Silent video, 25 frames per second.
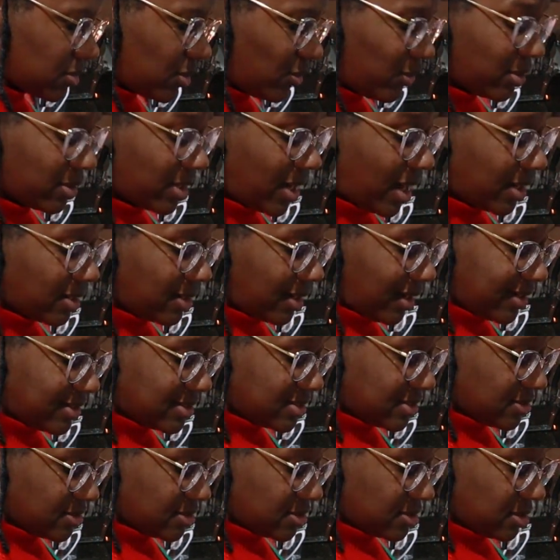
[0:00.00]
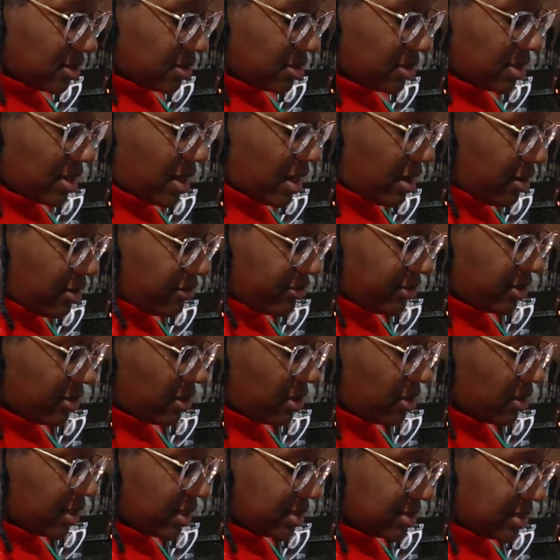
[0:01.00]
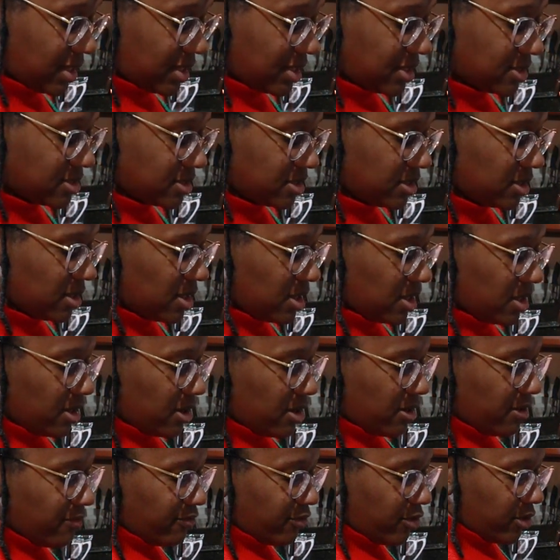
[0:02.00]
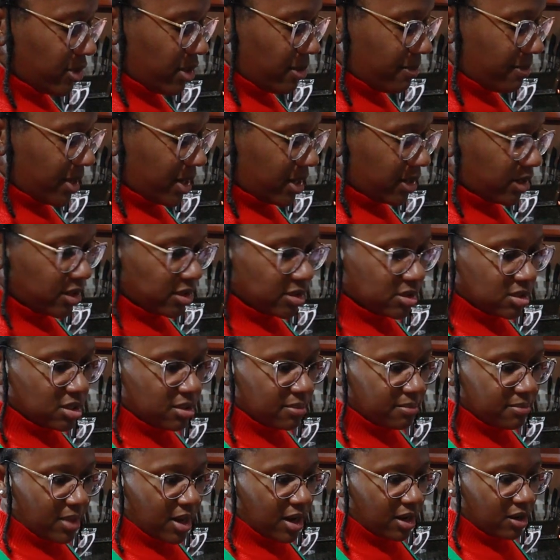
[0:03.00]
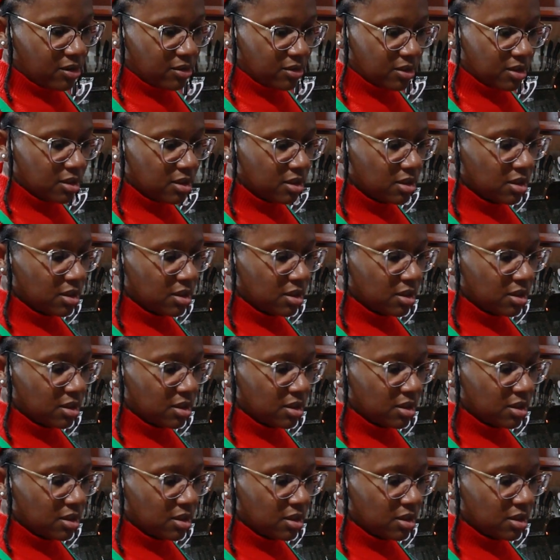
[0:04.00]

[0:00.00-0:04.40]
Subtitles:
Well, not nice and slowly, however long it takes for the butter to melt.